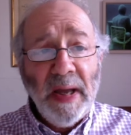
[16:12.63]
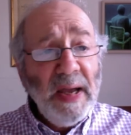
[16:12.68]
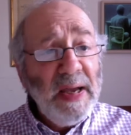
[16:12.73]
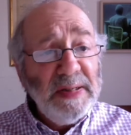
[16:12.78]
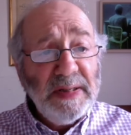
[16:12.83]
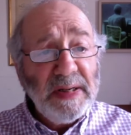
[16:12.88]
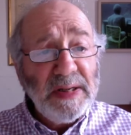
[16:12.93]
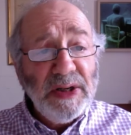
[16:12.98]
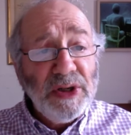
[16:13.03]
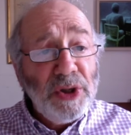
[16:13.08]

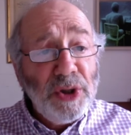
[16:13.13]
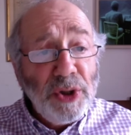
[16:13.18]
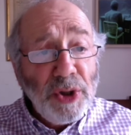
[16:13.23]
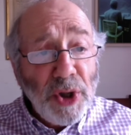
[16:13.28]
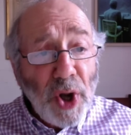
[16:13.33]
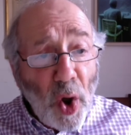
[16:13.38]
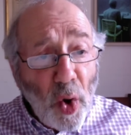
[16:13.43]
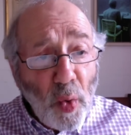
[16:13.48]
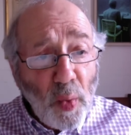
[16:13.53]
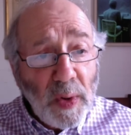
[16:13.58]
"He didn't
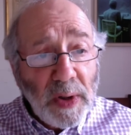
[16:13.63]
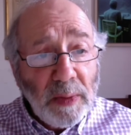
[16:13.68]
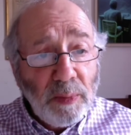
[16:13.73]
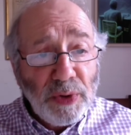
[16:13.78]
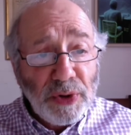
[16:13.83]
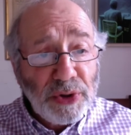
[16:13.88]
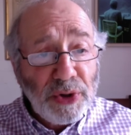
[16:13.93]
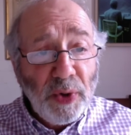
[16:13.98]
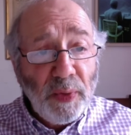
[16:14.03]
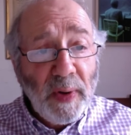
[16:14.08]
know he
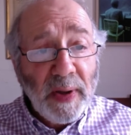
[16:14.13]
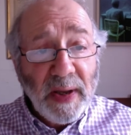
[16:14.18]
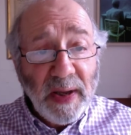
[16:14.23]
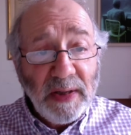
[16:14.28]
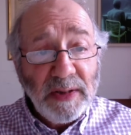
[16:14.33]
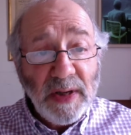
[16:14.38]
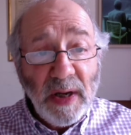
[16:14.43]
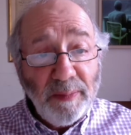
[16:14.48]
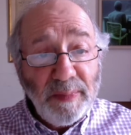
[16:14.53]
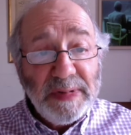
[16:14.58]
was doing
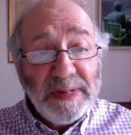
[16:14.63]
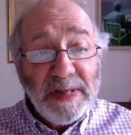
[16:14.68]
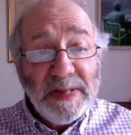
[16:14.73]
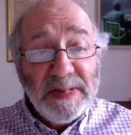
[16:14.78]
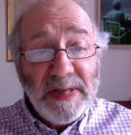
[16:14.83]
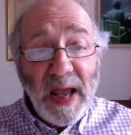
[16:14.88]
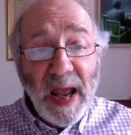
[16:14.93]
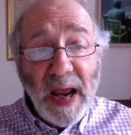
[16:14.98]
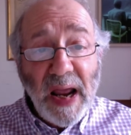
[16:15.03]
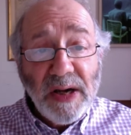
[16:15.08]
it, but he
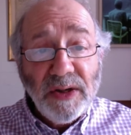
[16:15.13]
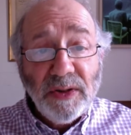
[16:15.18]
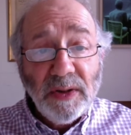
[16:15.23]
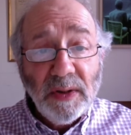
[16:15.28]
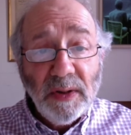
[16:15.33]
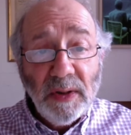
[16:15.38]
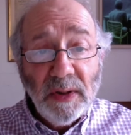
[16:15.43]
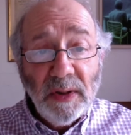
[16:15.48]
did.